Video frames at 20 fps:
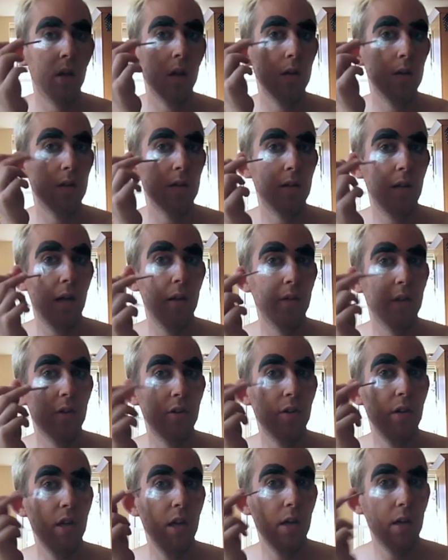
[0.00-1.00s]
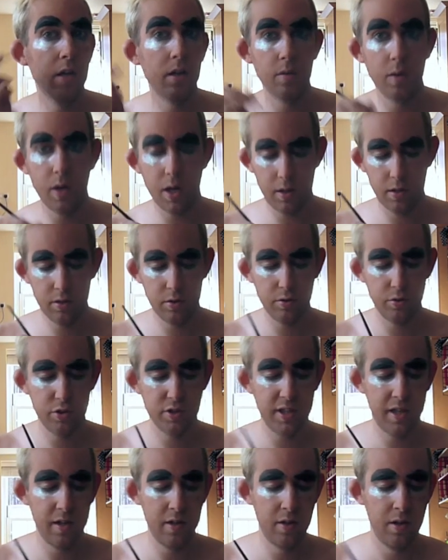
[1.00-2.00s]
just down the cheek as well,
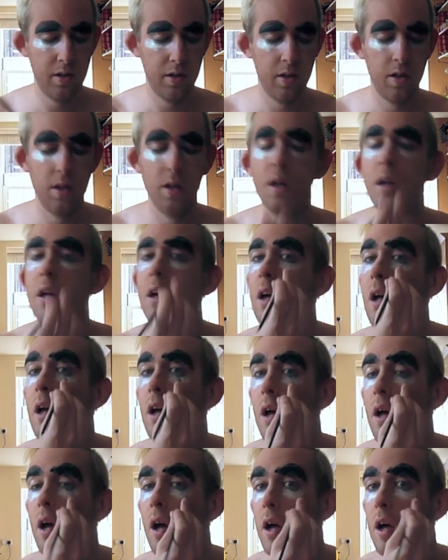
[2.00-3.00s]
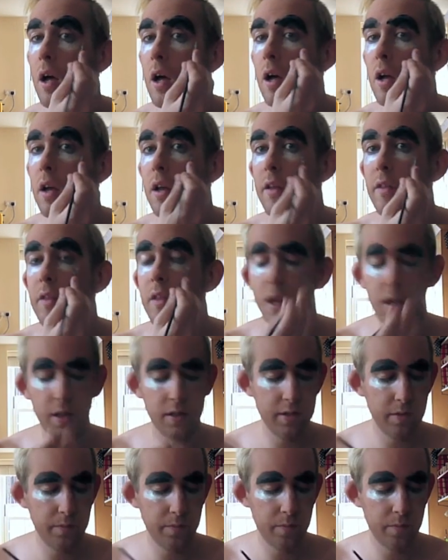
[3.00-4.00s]
so that